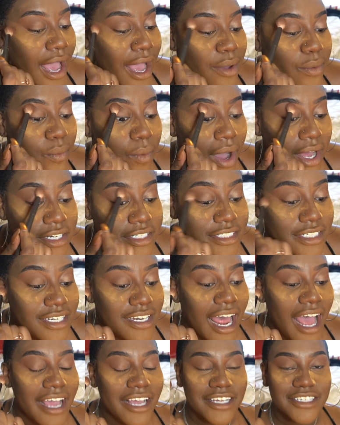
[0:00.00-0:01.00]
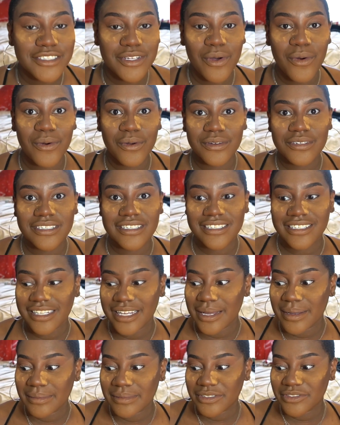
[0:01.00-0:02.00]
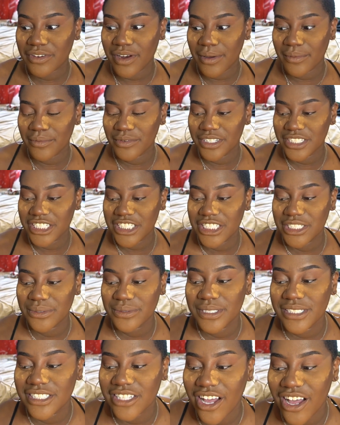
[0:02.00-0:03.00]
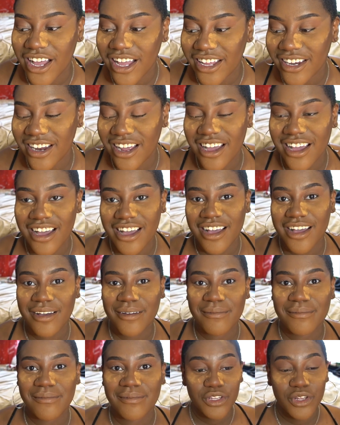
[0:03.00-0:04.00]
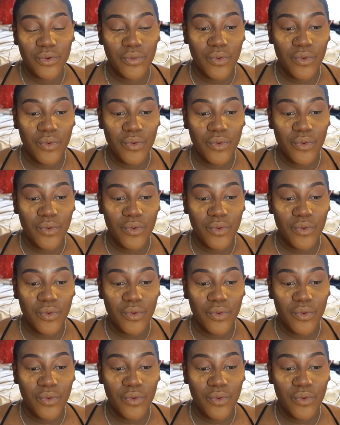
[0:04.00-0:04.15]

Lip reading: I watched Naya's old clips from when she was on The